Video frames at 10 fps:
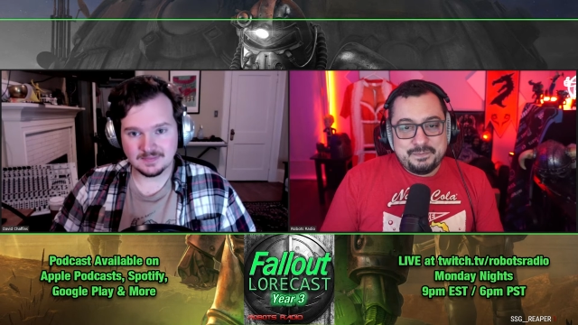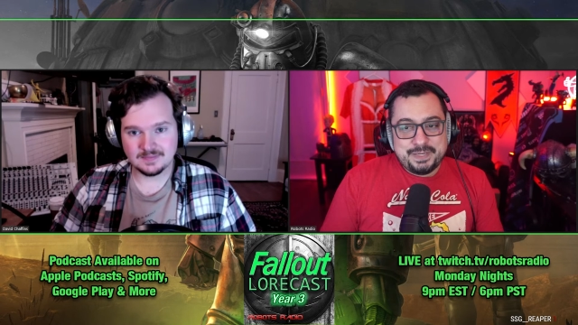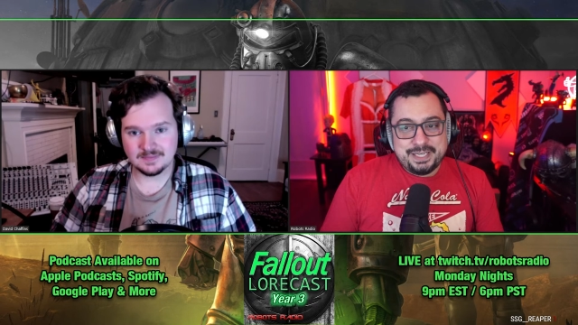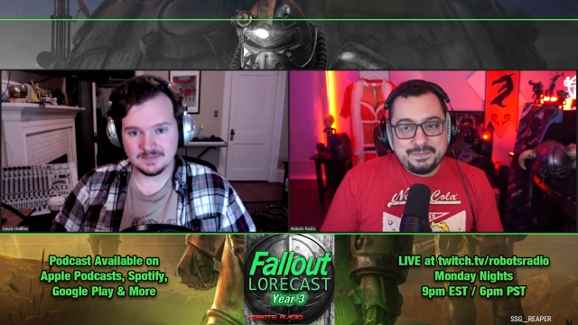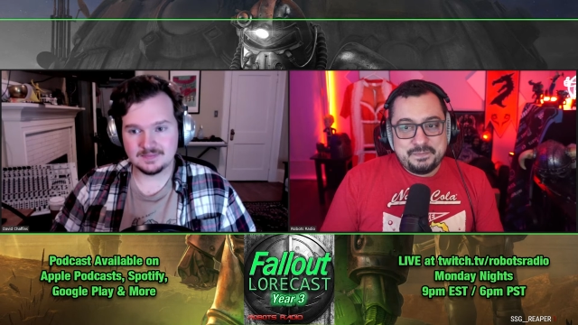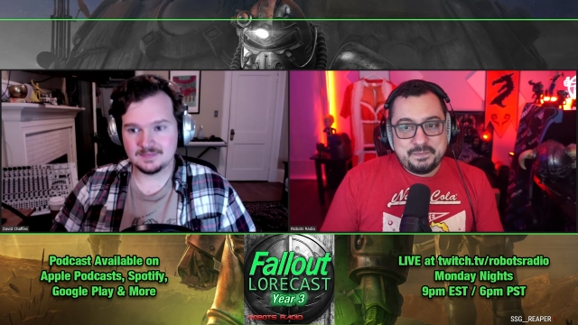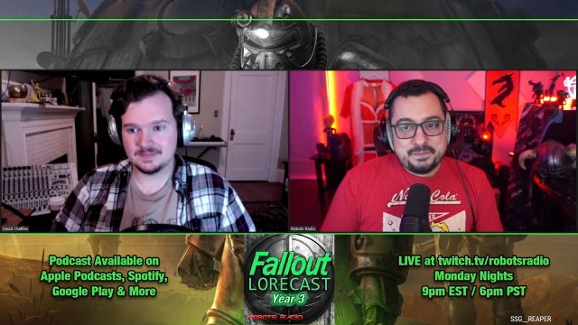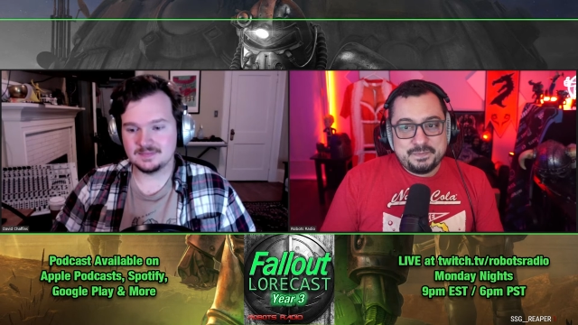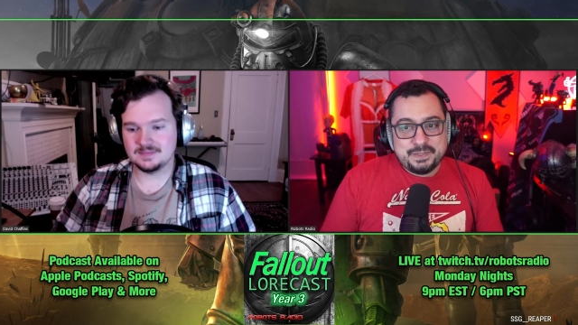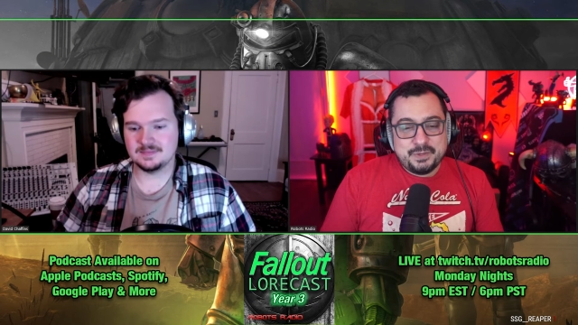Speaker 1: man.
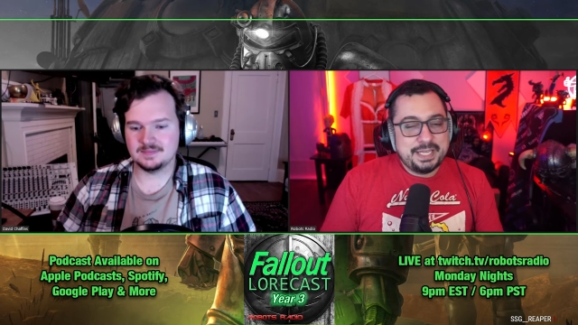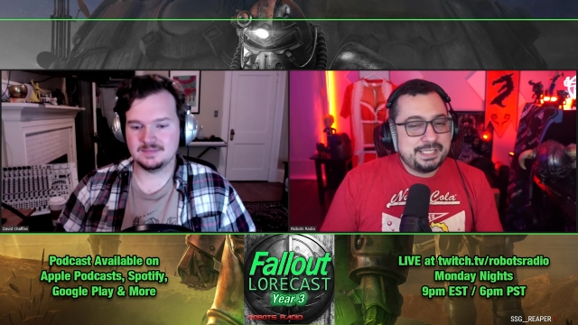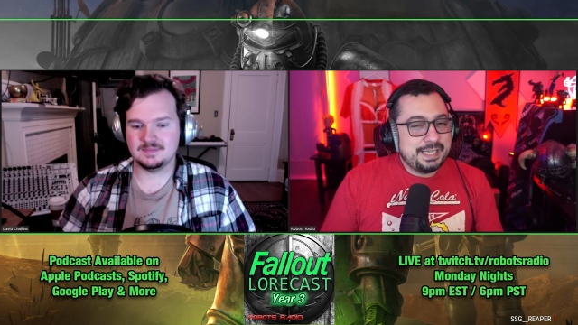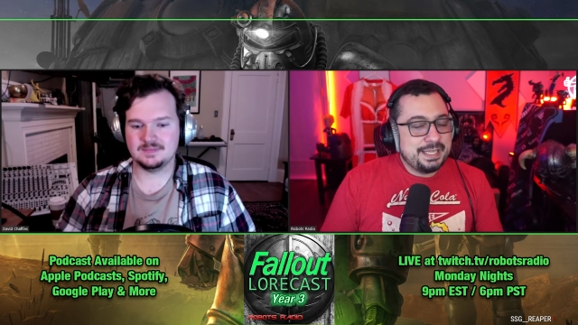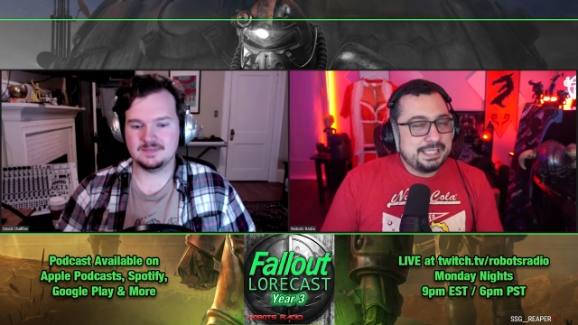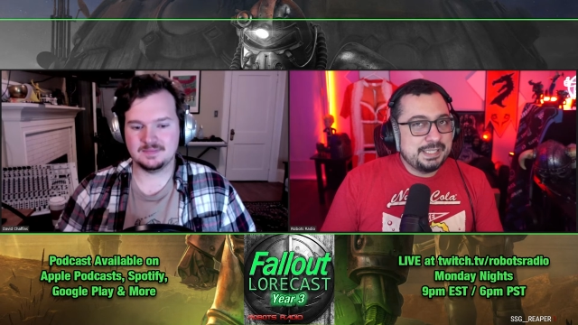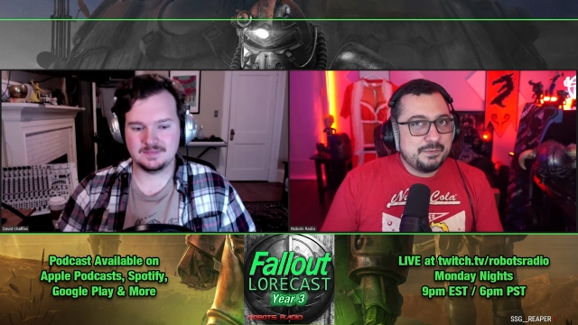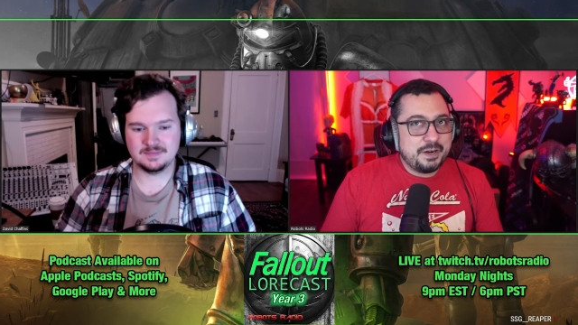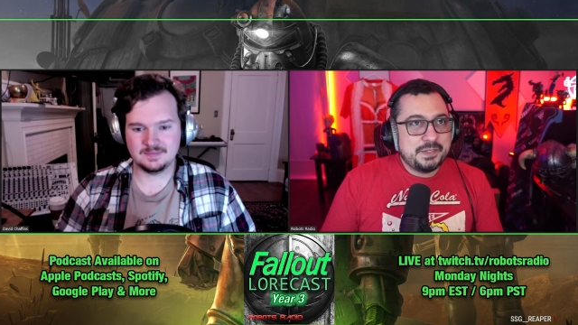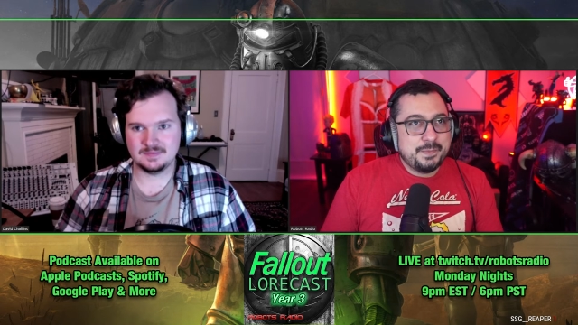Well, that's uh, that's as
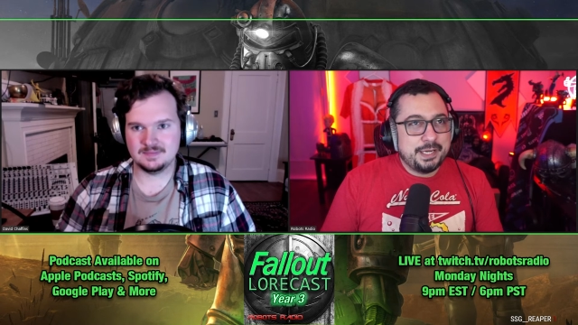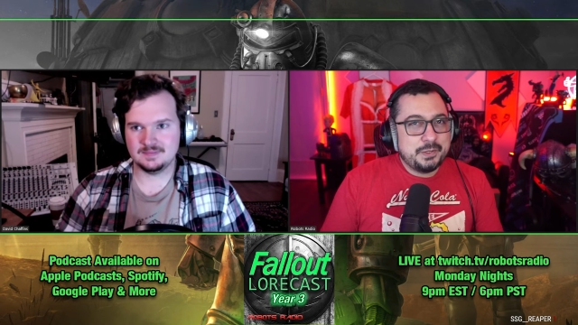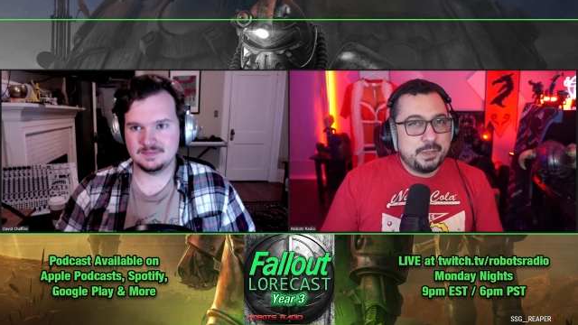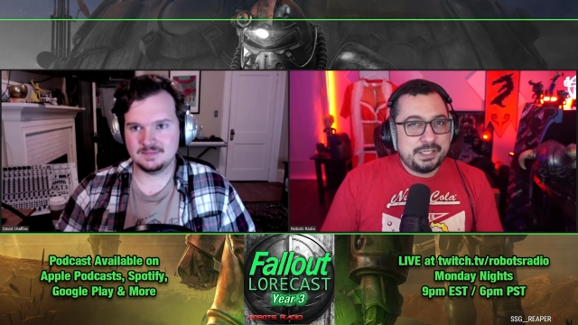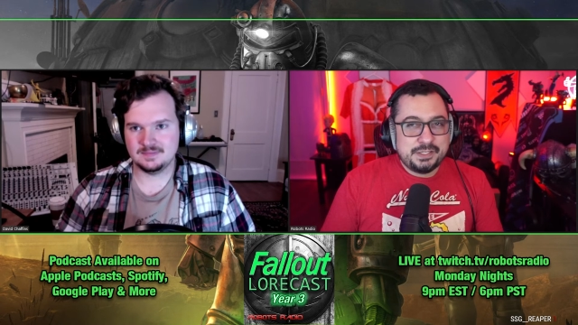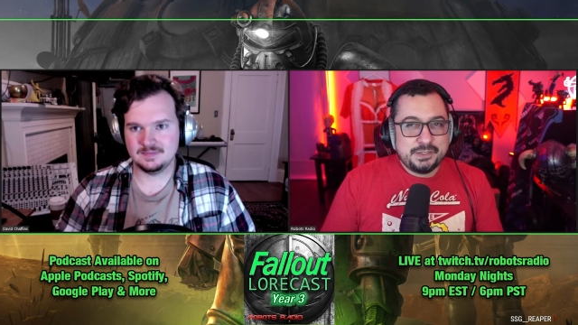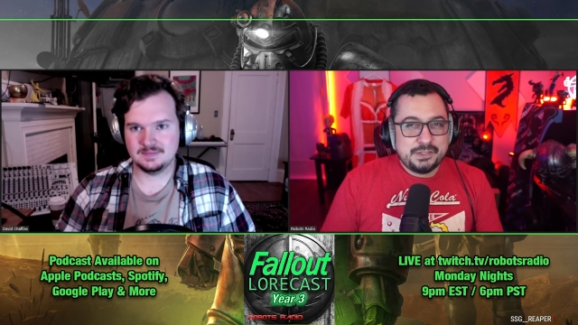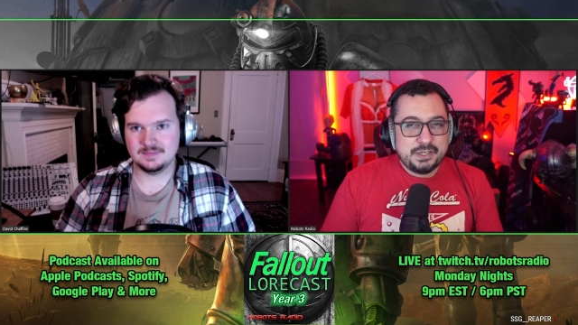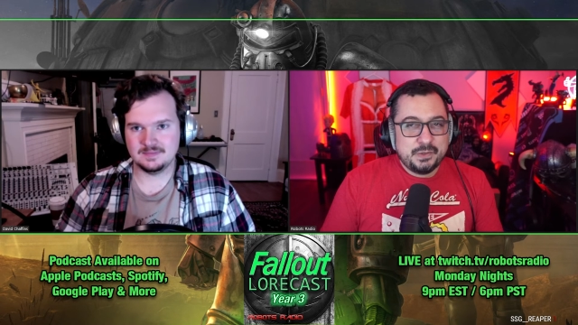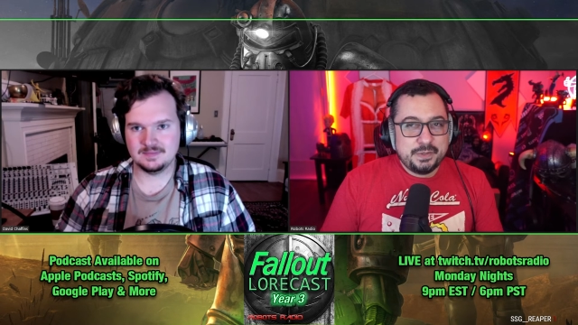far as my questions
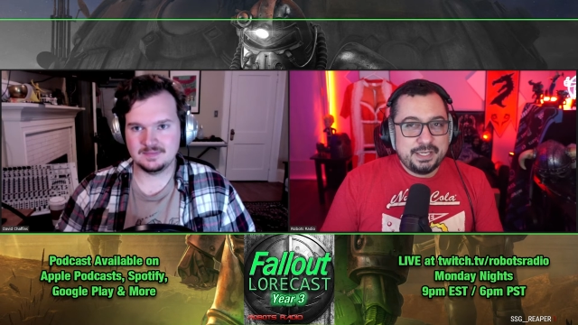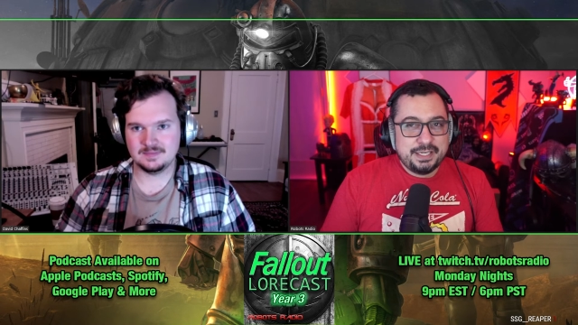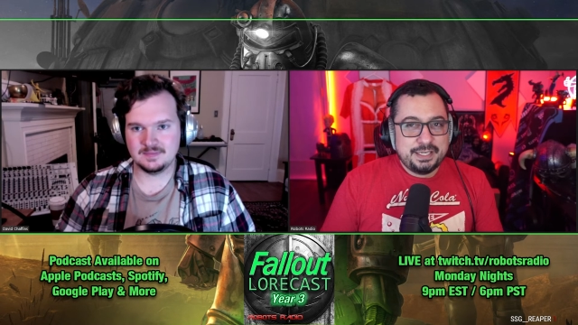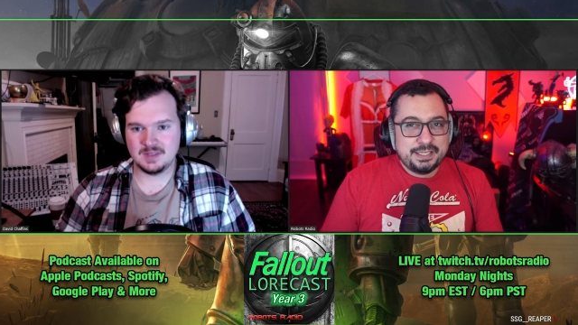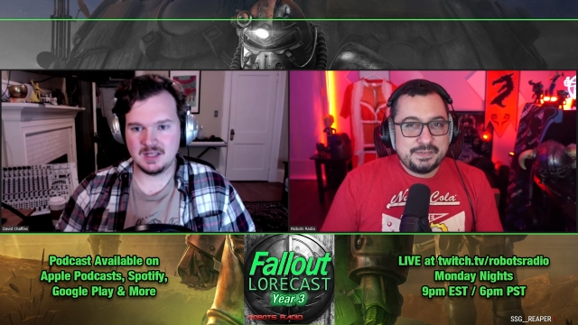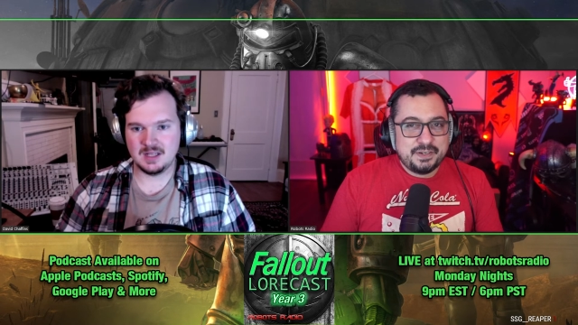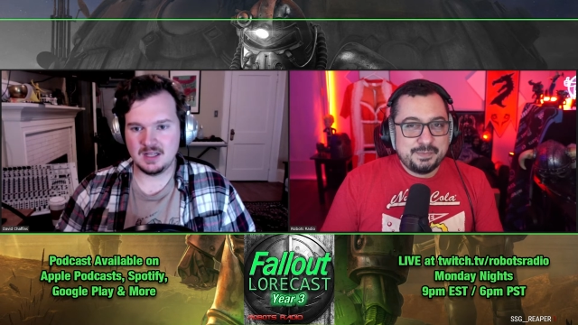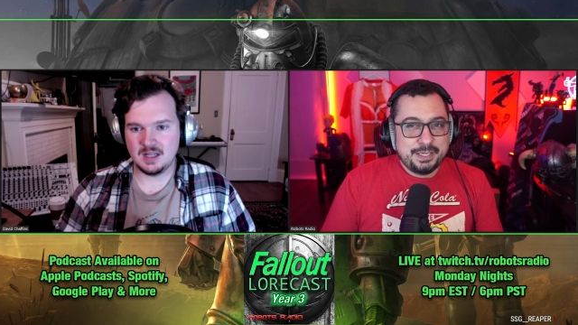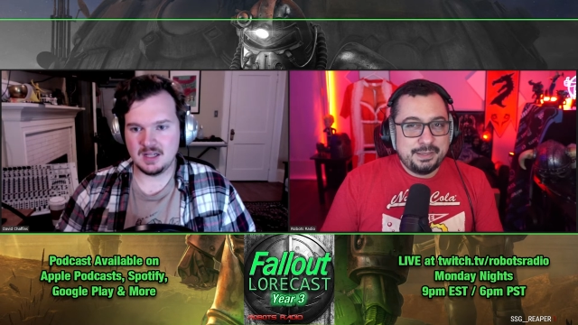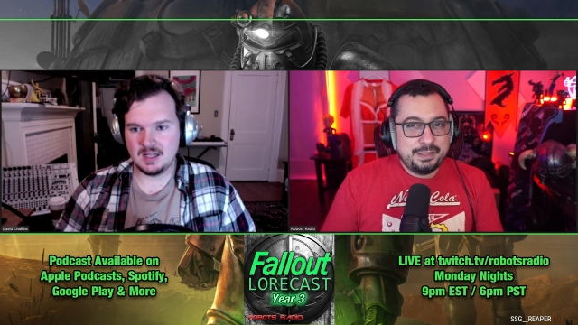go with it, and as far as
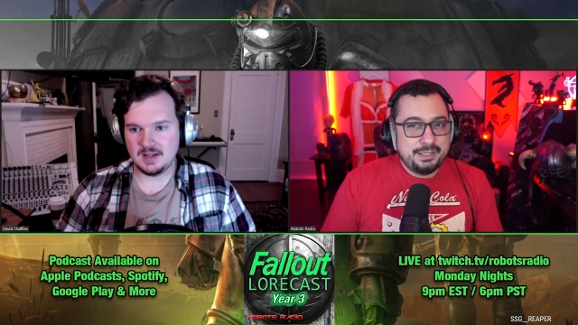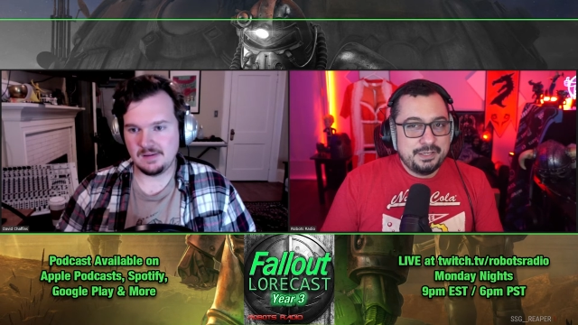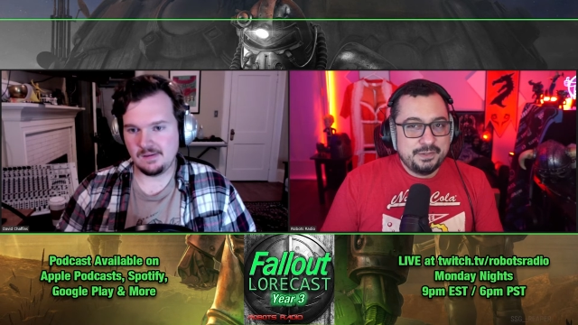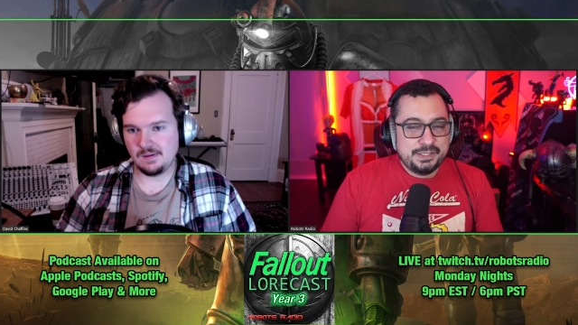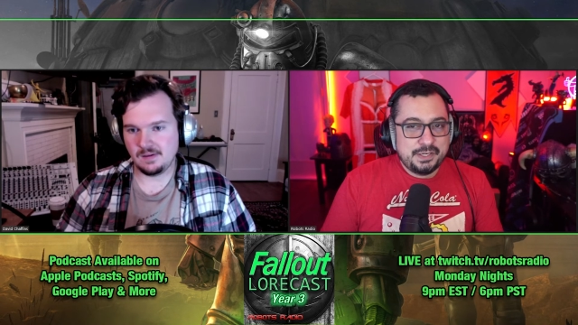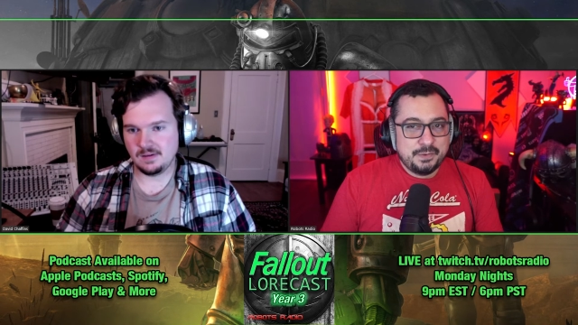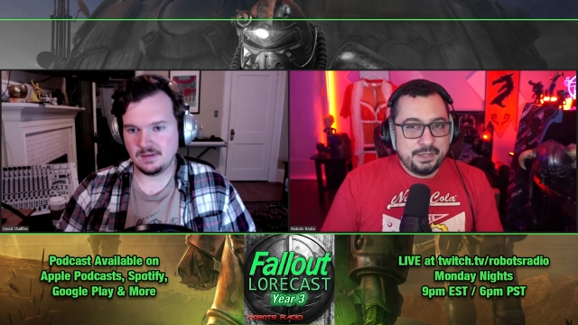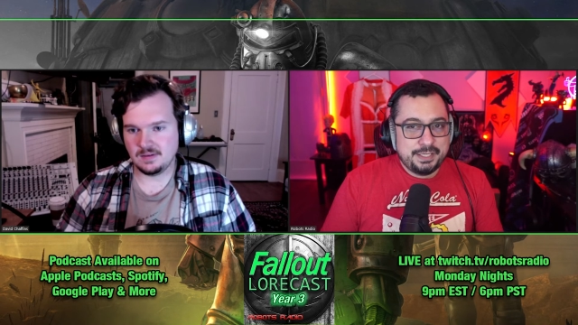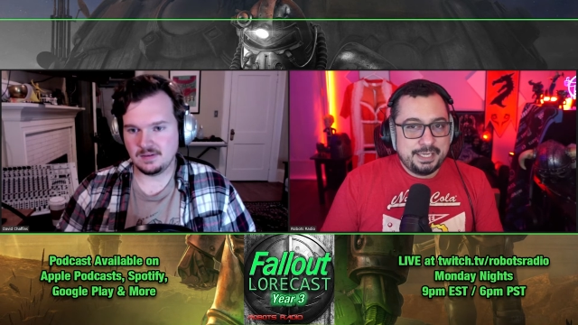my theories go on it.